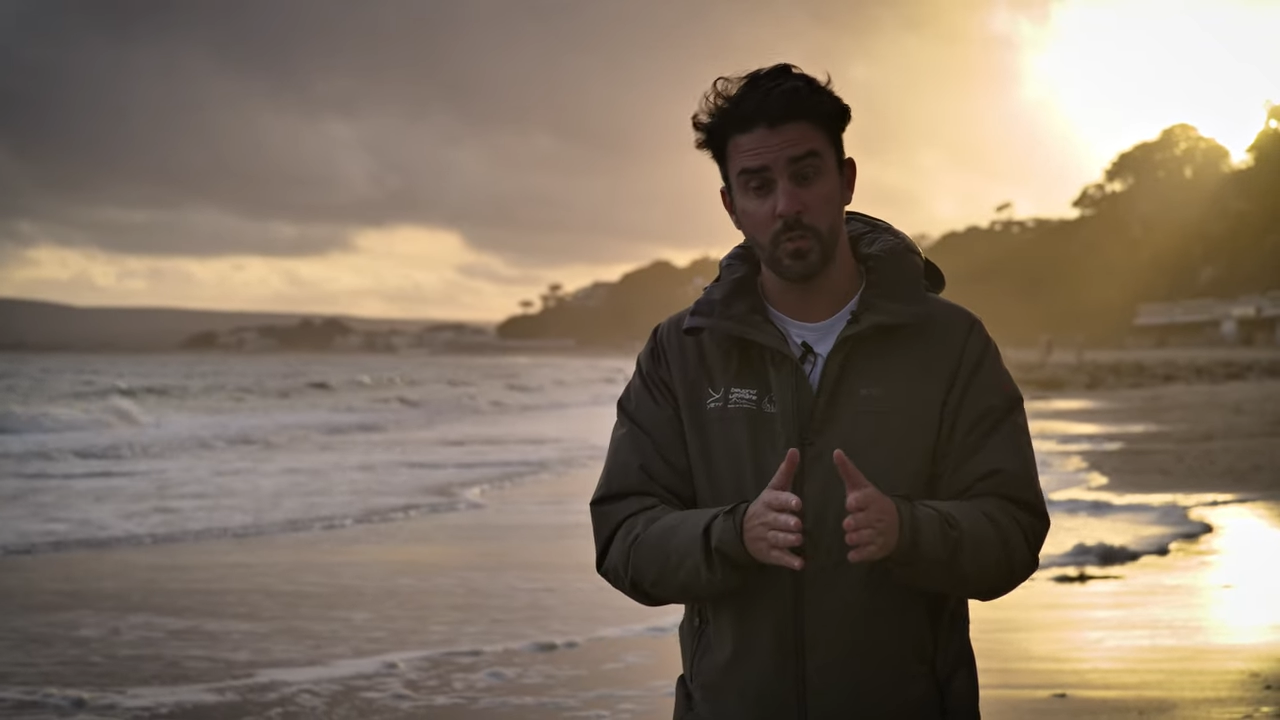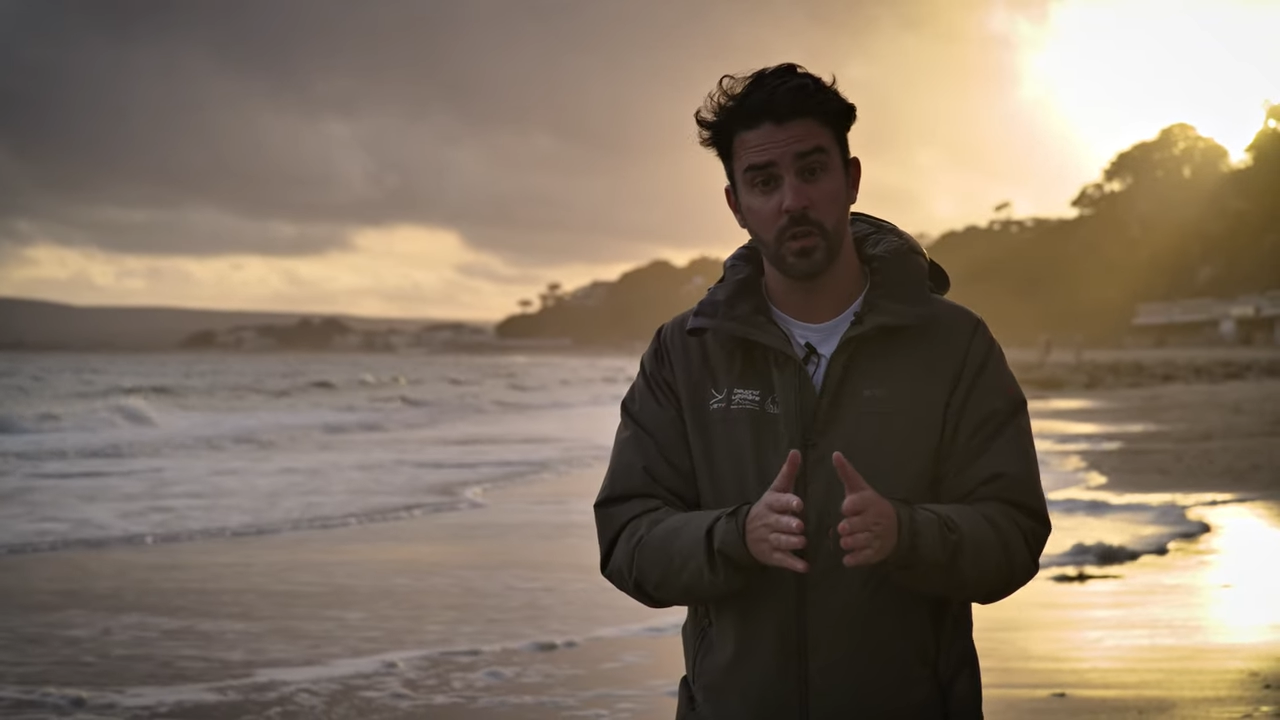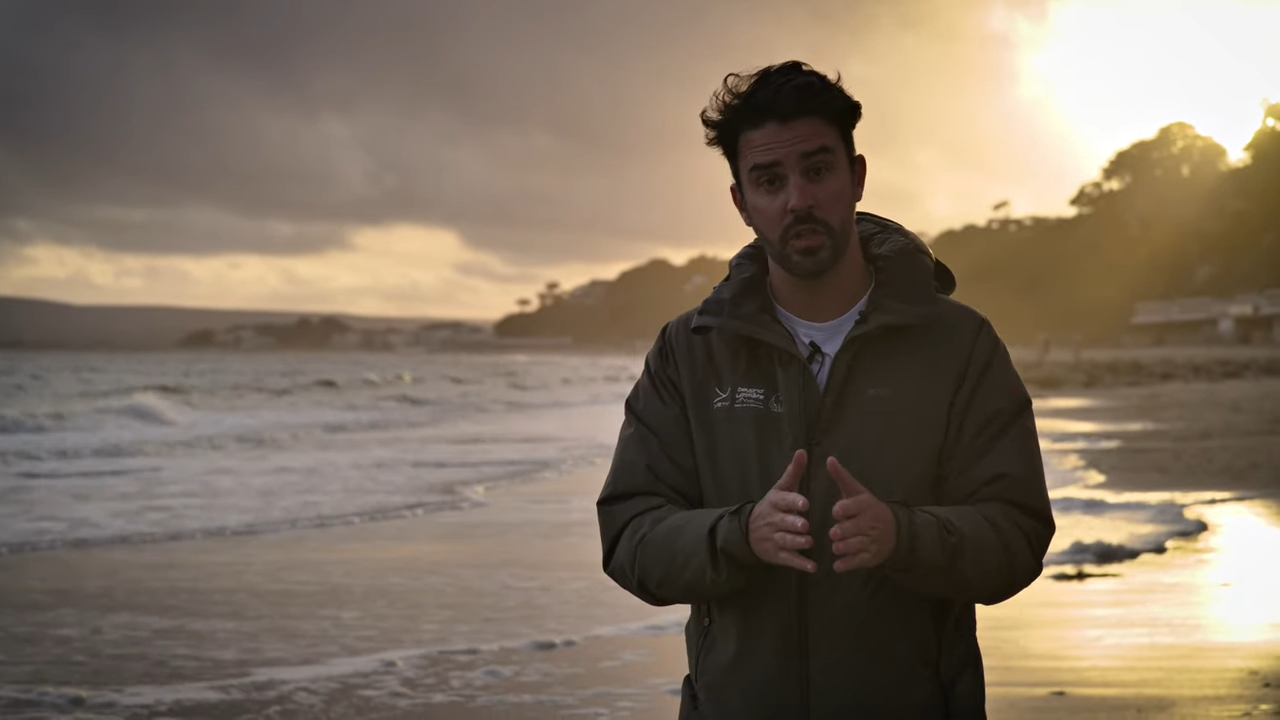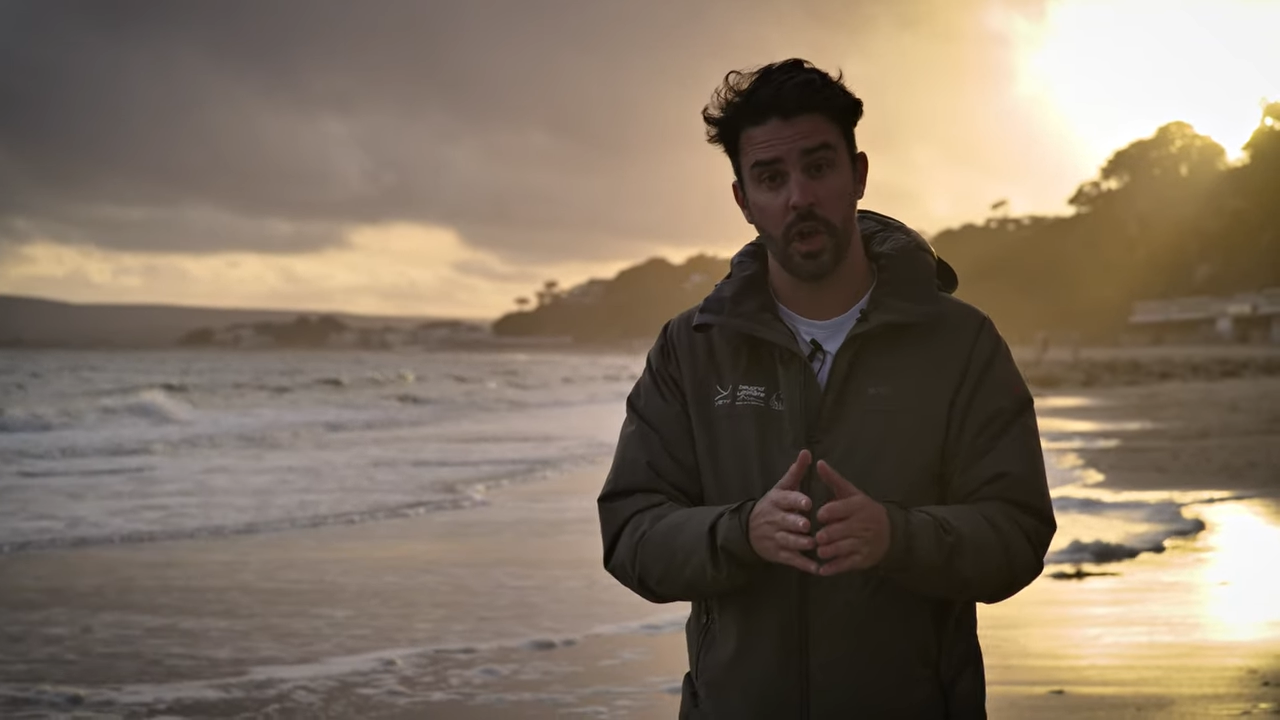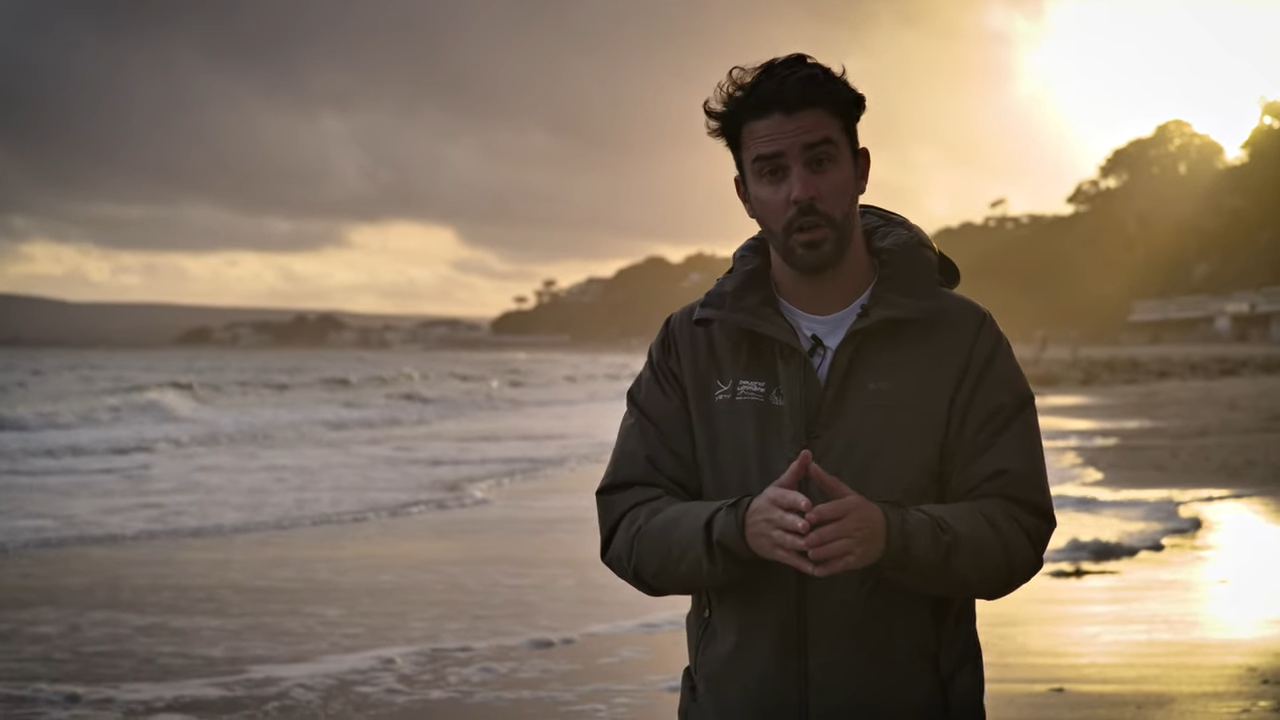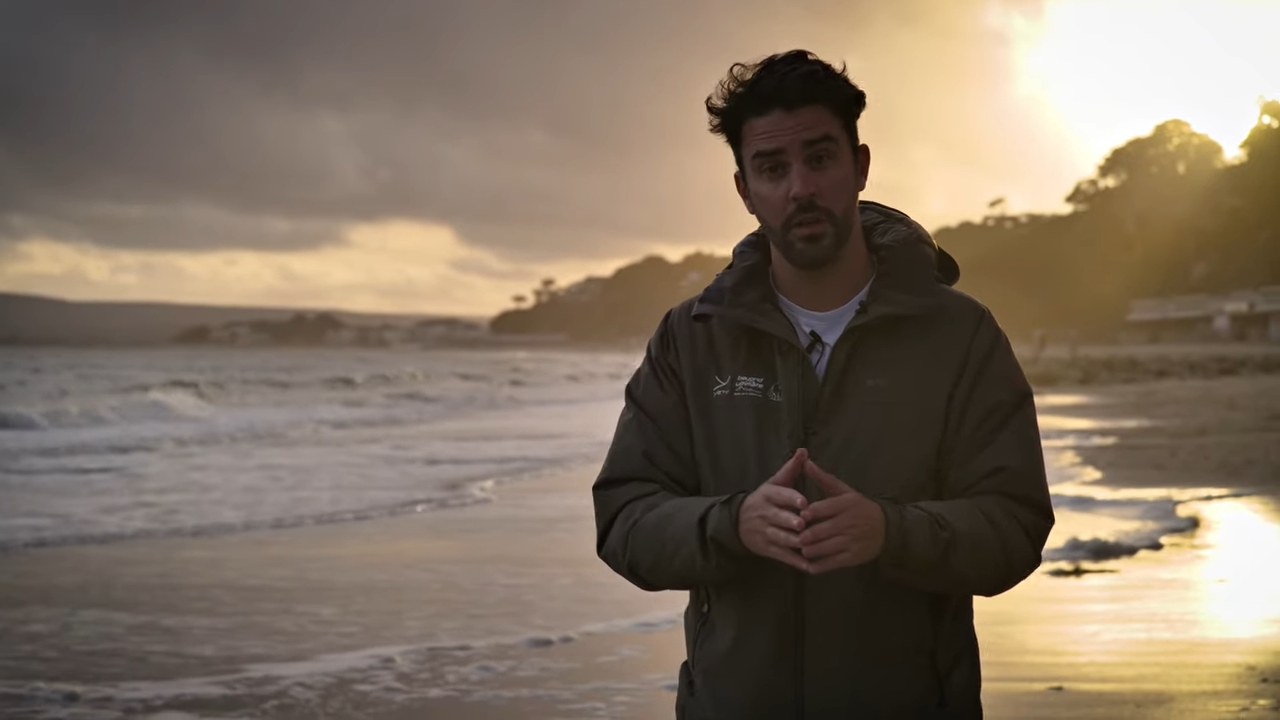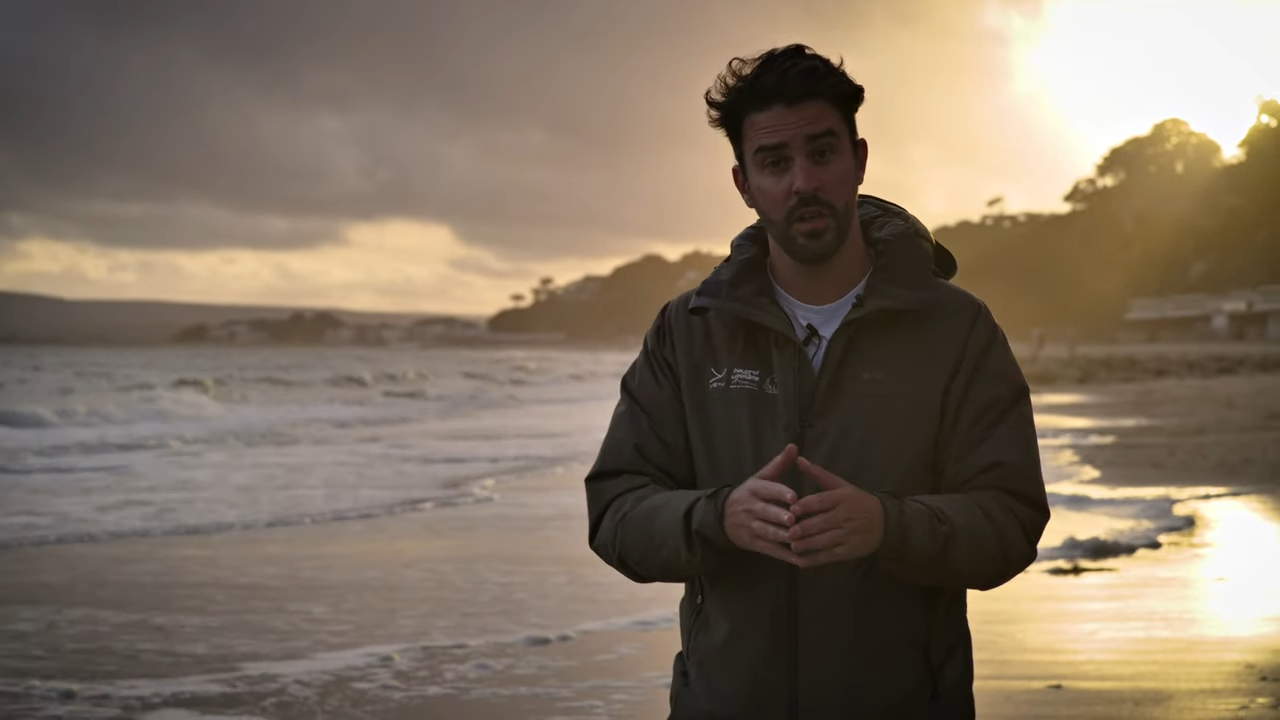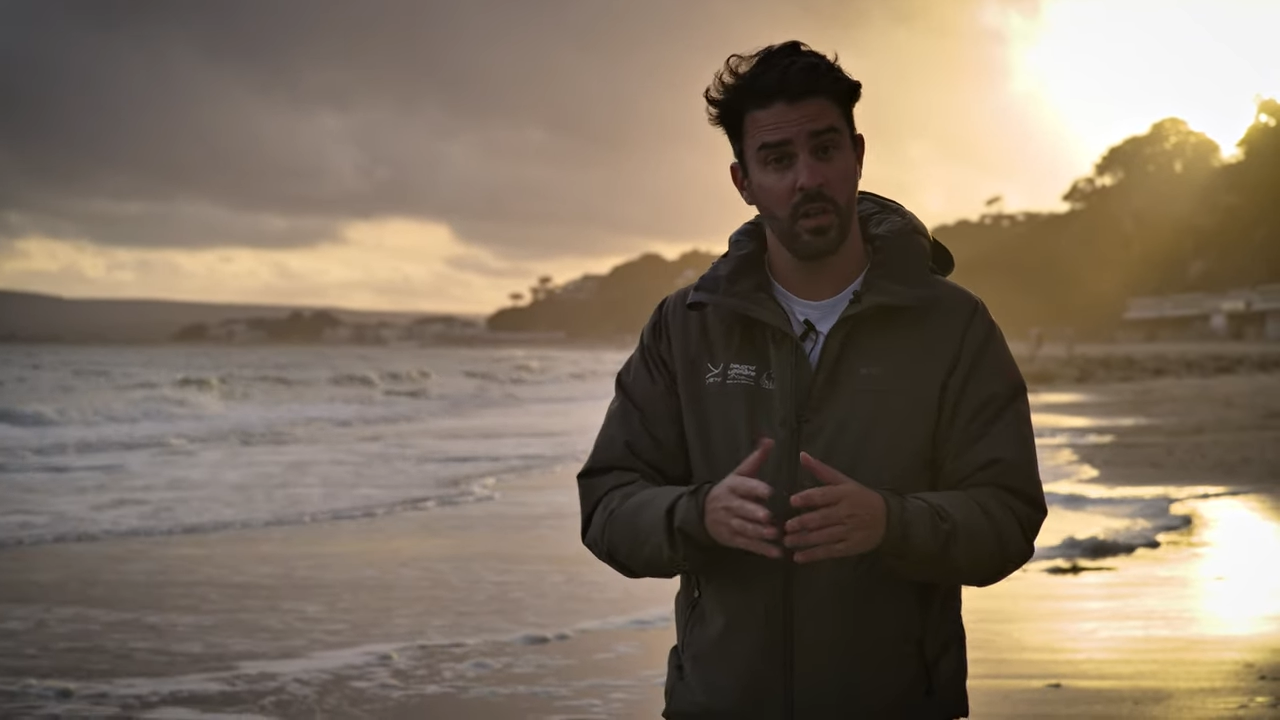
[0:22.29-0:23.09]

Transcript: much on